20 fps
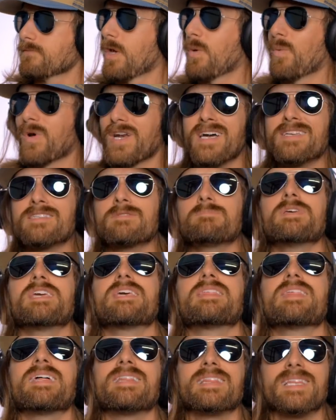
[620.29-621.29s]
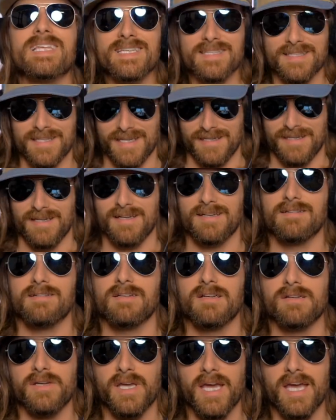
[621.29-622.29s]
when I speak, they listen,
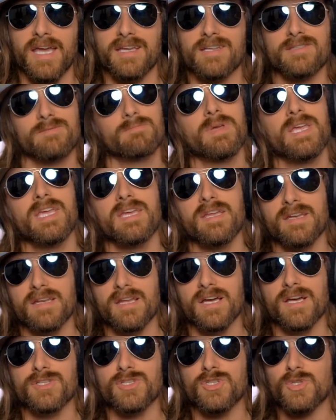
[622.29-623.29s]
okay? Because me and